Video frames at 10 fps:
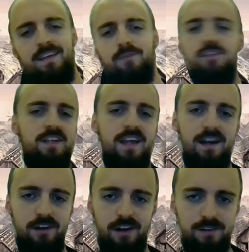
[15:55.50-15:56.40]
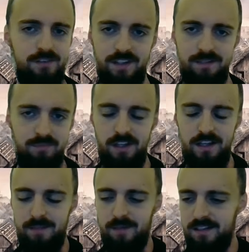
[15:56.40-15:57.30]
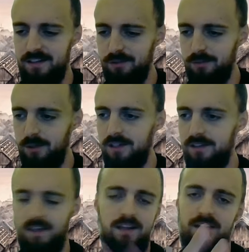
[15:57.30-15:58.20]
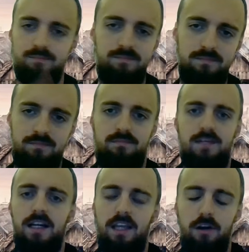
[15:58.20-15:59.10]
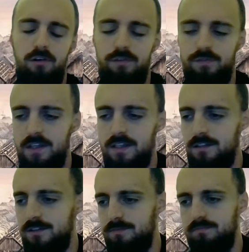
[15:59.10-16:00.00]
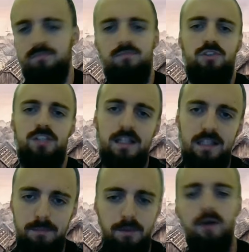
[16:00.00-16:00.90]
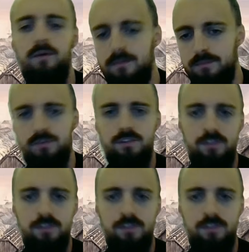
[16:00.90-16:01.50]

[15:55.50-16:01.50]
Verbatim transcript: which you get all over the, the early medieval world and in hagiographies, saintly poems,